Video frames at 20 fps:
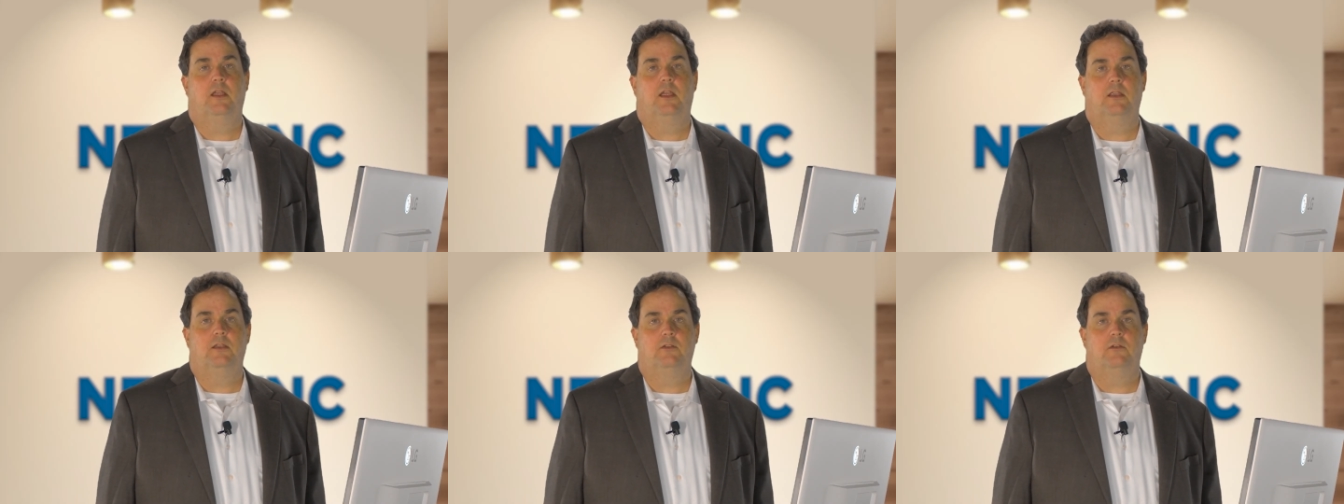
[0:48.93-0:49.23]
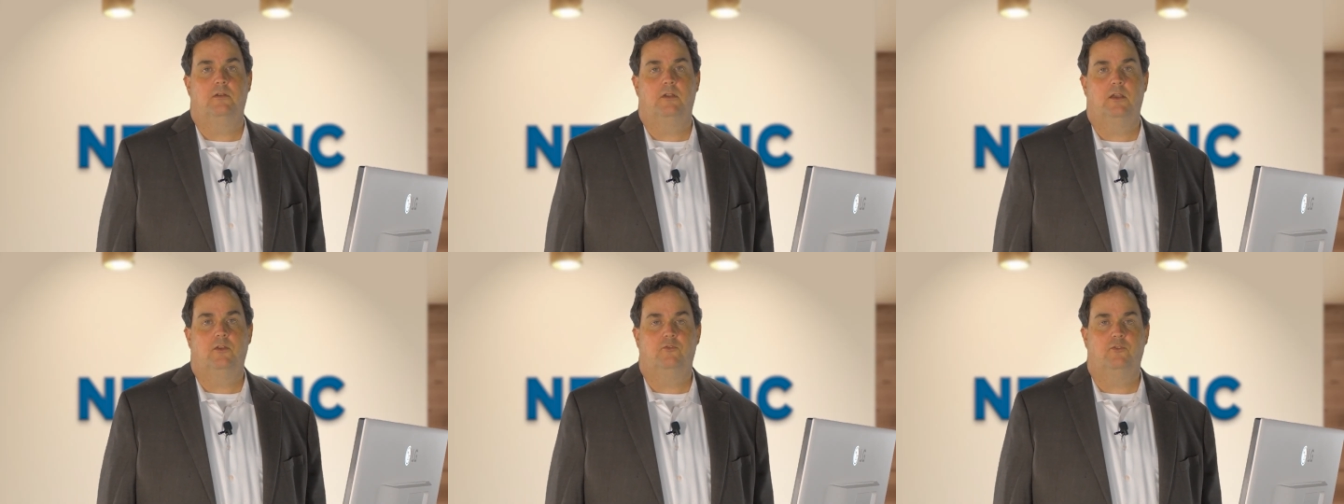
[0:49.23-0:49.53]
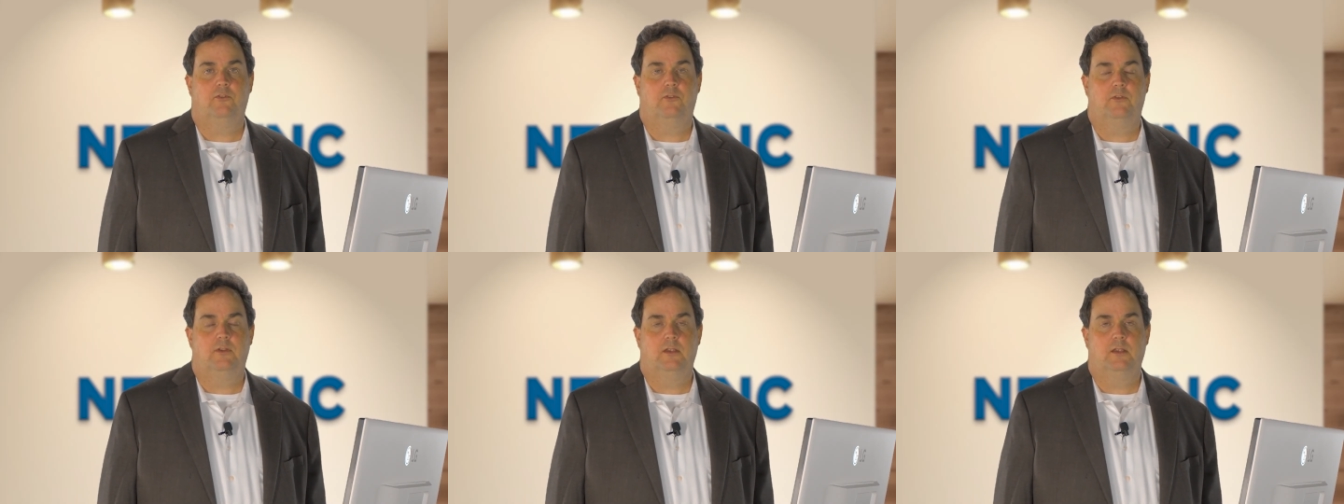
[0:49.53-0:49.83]
and you're
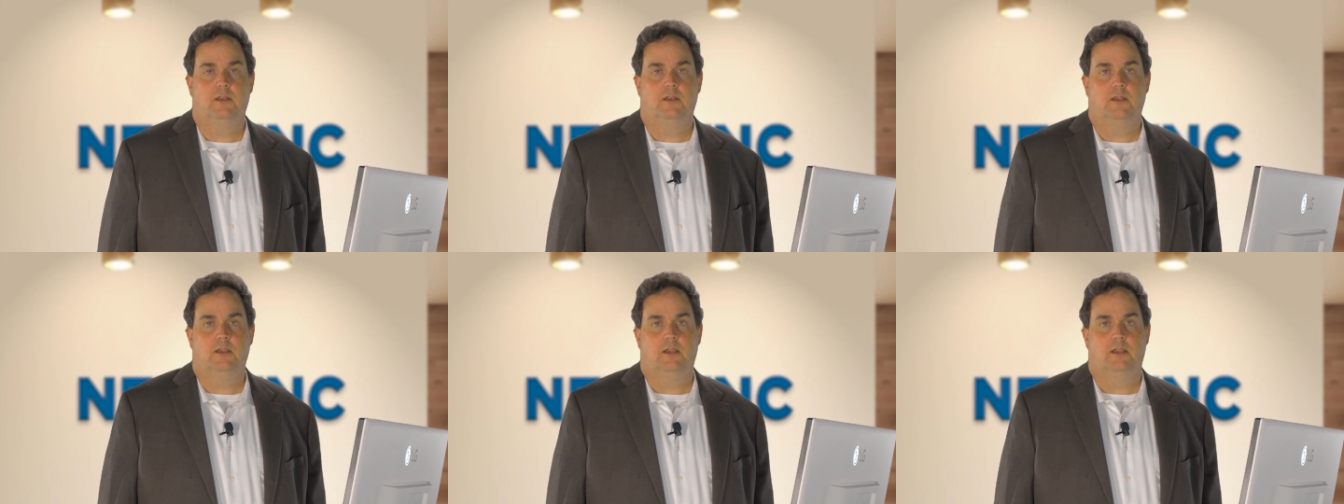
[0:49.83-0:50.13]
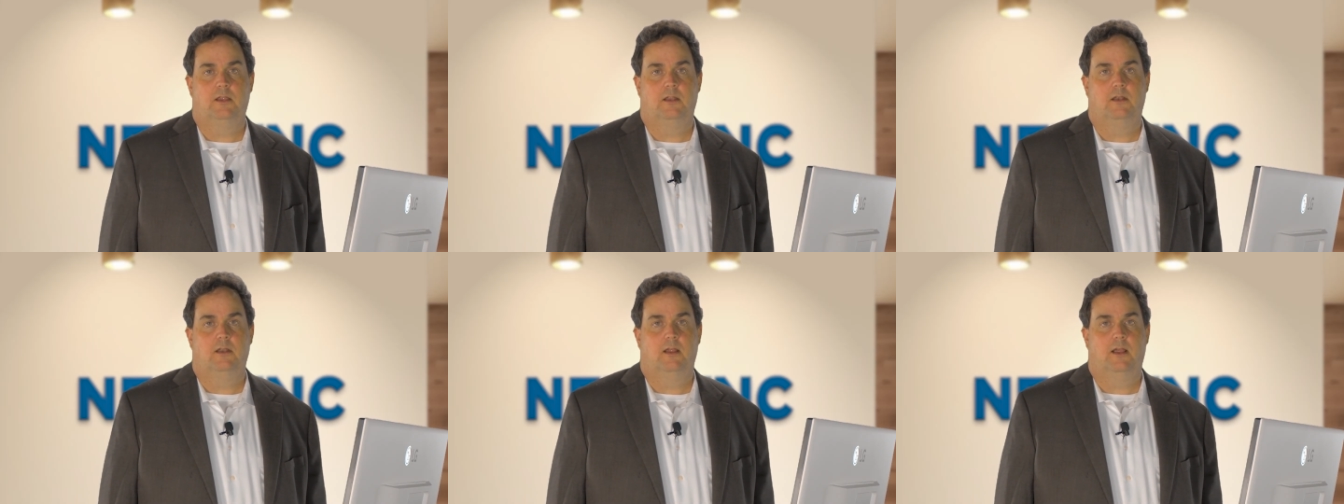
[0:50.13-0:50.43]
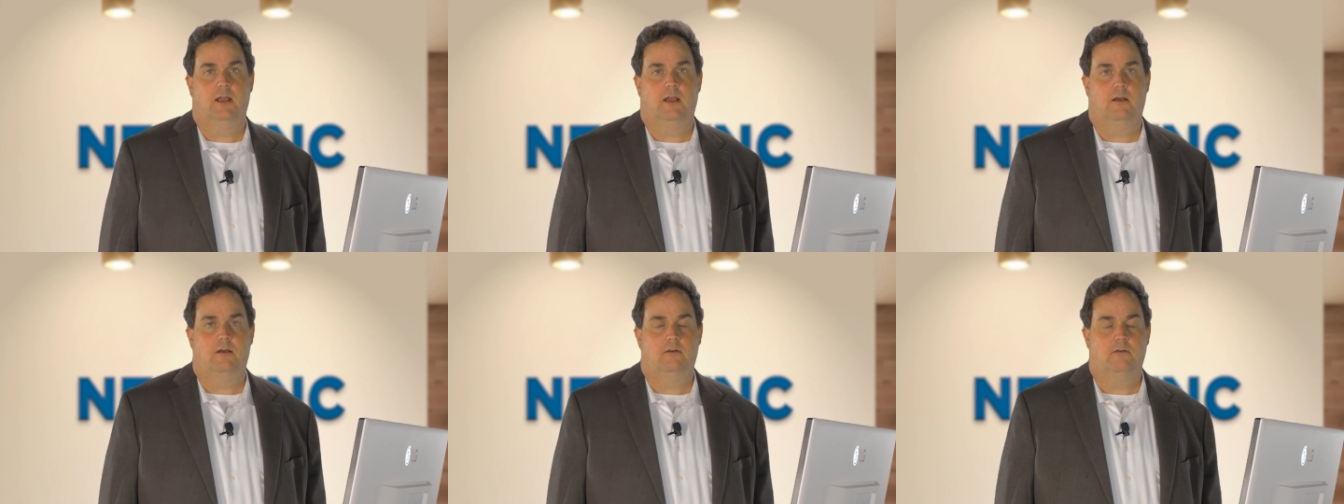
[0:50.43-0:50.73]
interested in
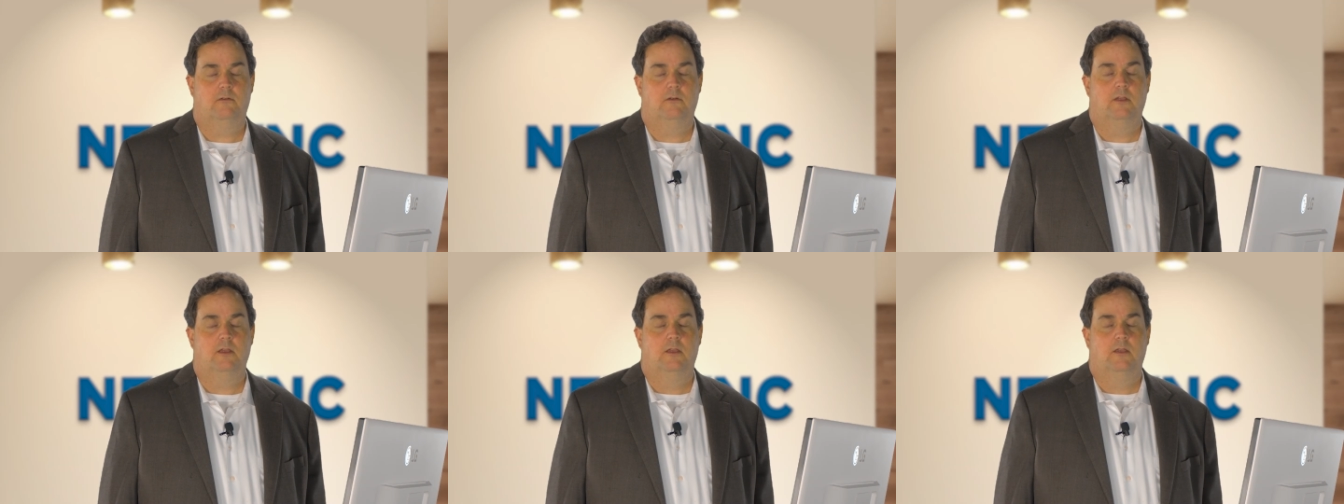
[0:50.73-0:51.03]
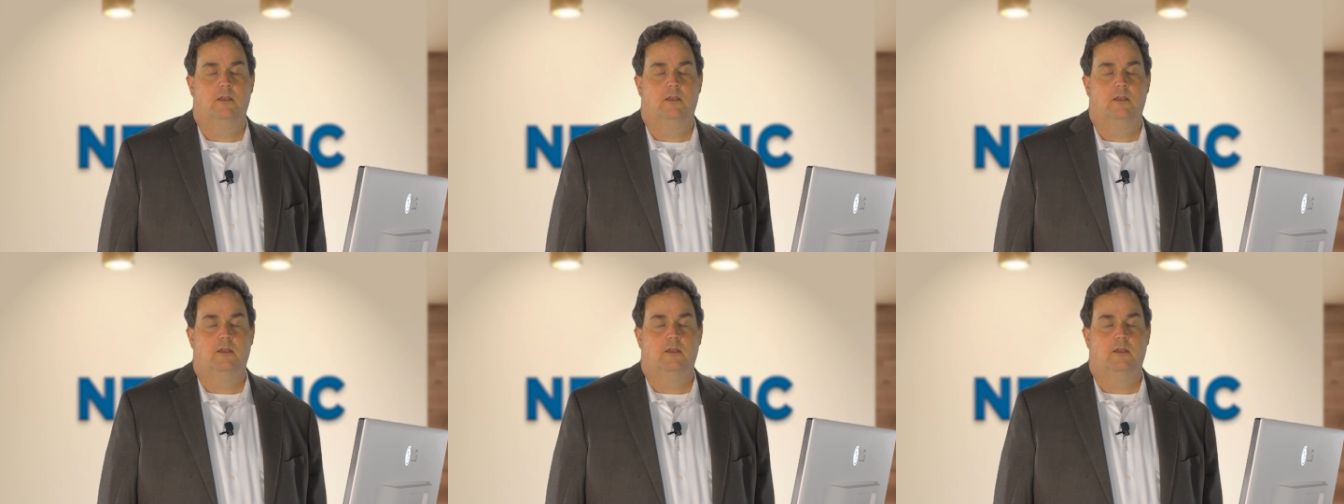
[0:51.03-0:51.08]
how